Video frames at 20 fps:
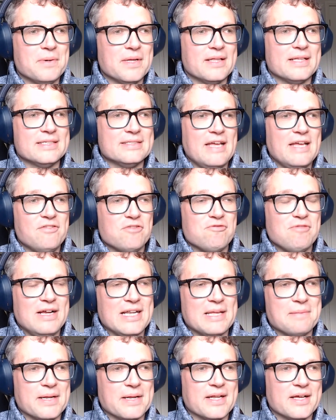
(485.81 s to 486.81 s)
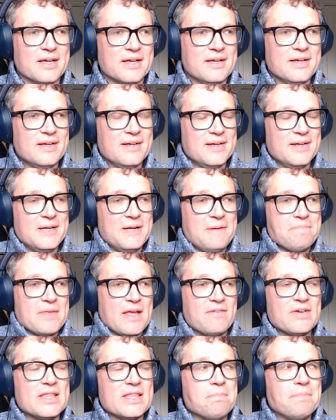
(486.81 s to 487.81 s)
But there's never really been I
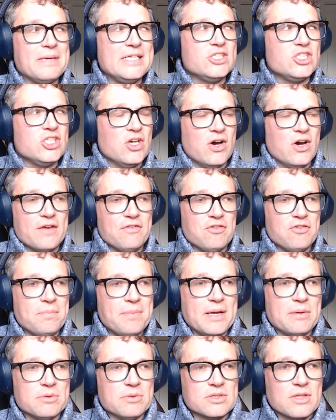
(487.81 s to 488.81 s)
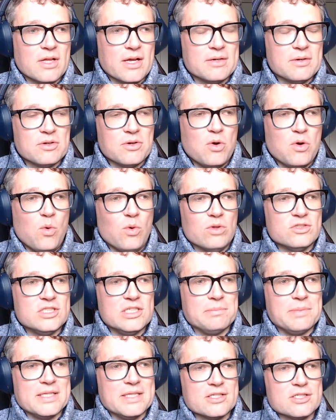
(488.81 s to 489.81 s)
think the BGI for a bit was wanted
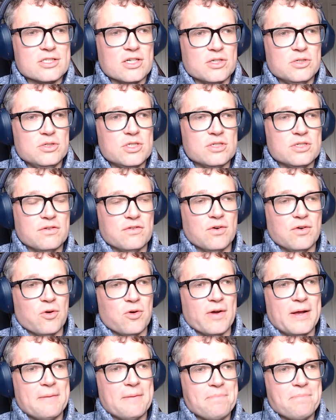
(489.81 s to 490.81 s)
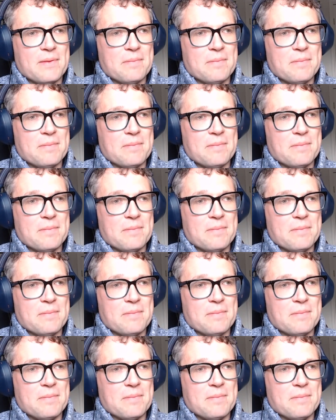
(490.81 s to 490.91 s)
to be the solution for it.